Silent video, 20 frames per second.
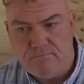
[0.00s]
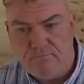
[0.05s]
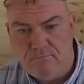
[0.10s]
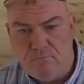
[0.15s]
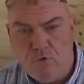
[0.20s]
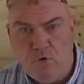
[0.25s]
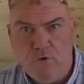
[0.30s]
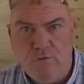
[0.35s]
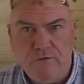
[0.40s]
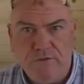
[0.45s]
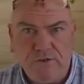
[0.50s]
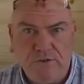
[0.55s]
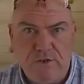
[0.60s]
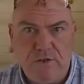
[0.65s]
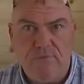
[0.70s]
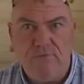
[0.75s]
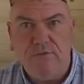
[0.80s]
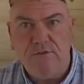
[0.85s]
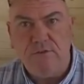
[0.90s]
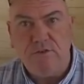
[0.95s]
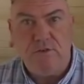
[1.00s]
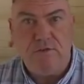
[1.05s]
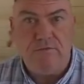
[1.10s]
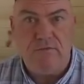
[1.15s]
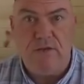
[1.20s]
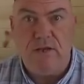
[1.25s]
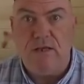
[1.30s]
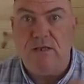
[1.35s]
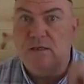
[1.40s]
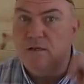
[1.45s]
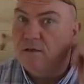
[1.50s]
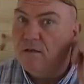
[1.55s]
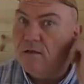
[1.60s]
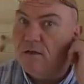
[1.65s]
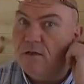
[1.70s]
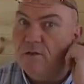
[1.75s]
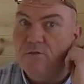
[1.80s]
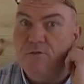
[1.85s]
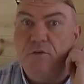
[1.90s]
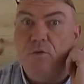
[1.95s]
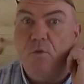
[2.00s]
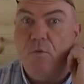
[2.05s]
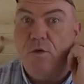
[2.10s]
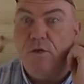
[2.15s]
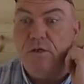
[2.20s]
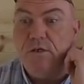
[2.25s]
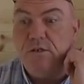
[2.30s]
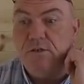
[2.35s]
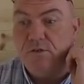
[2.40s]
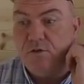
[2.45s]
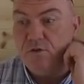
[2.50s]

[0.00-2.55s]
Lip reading: moving stuff into the van in the next few weeks,